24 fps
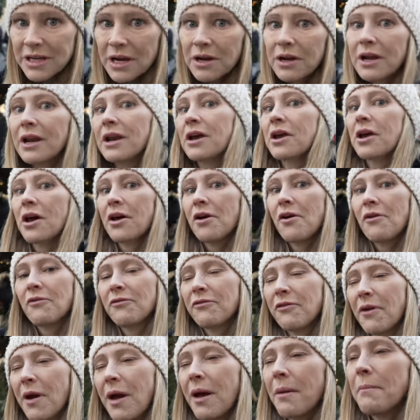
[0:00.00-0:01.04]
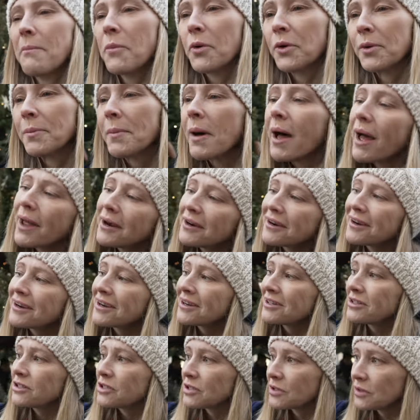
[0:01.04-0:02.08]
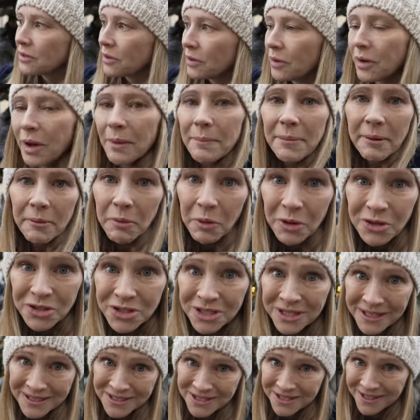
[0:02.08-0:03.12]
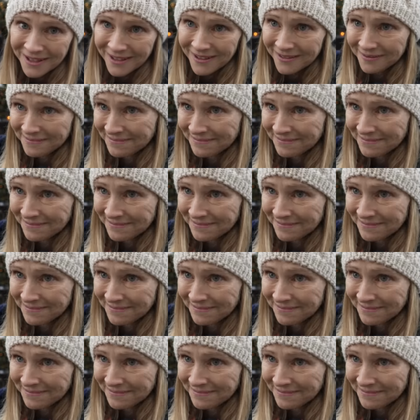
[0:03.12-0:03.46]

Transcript: are gonna go from more modern to a bit more traditional.